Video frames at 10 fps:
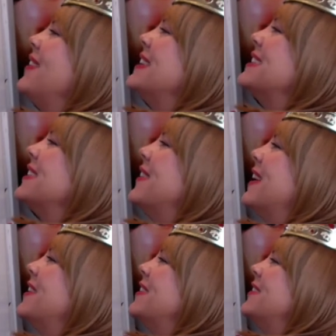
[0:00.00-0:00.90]
going to do
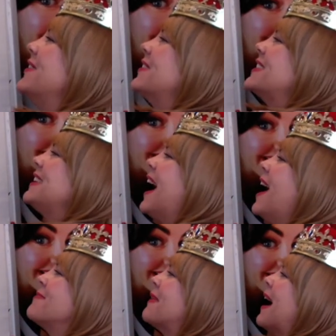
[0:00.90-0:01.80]
a naughty
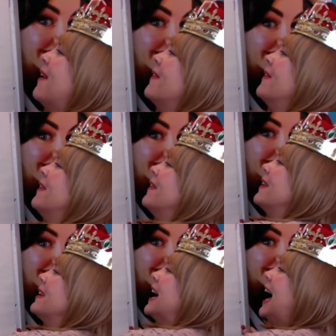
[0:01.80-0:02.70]
eyebrow
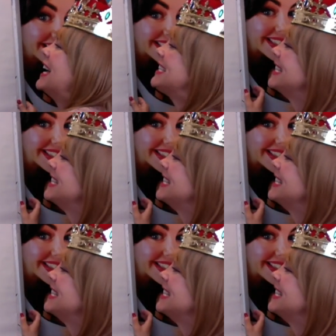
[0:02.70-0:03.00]
and a